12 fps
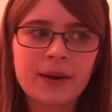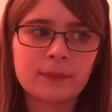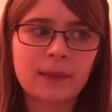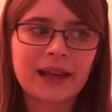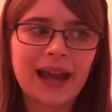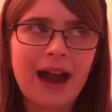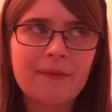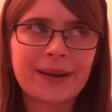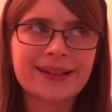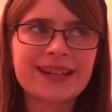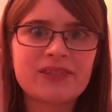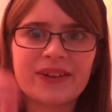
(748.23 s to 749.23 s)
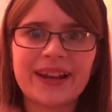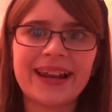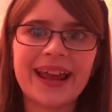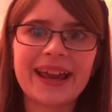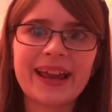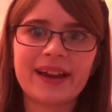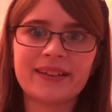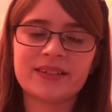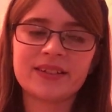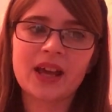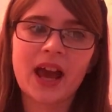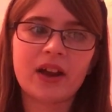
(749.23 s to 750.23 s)
and I'm like have my tea really late
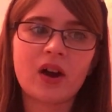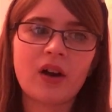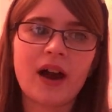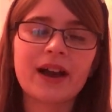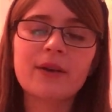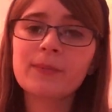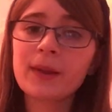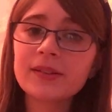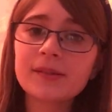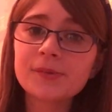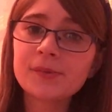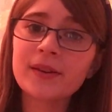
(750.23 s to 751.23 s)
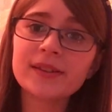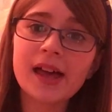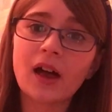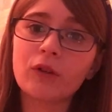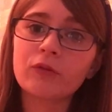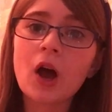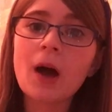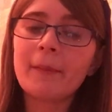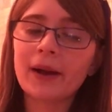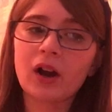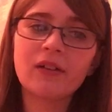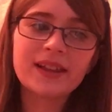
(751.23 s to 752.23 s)
and I can't, I can play some to myself.
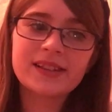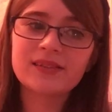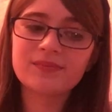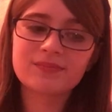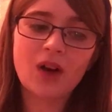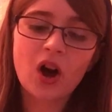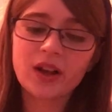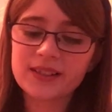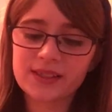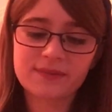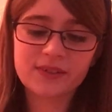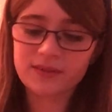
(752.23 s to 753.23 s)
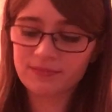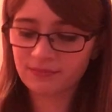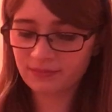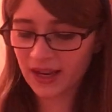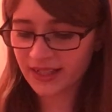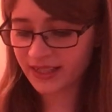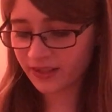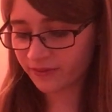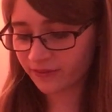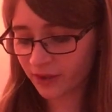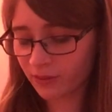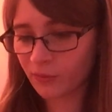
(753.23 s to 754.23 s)
I can't, it's hard to film. I did
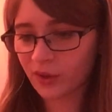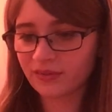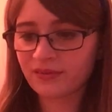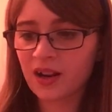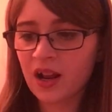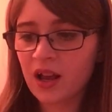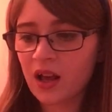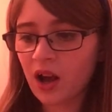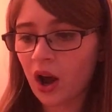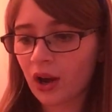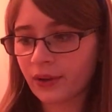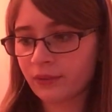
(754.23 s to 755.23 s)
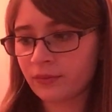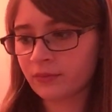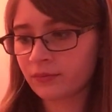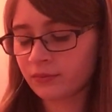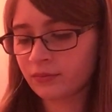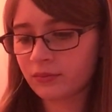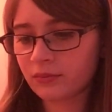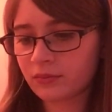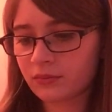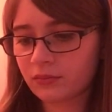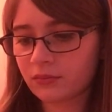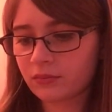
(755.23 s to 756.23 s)
film one on
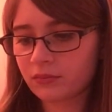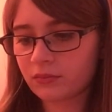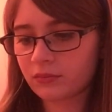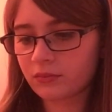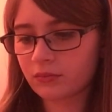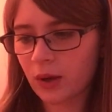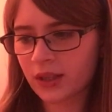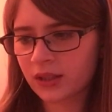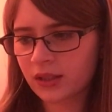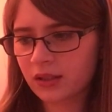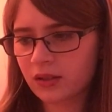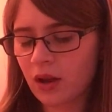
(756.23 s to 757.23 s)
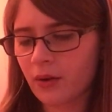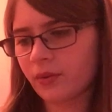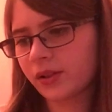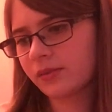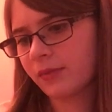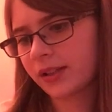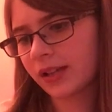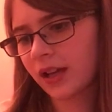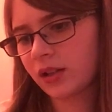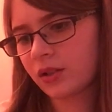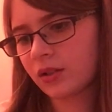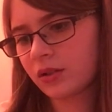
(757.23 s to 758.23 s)
Wednesday, no it wasn't Wednesday,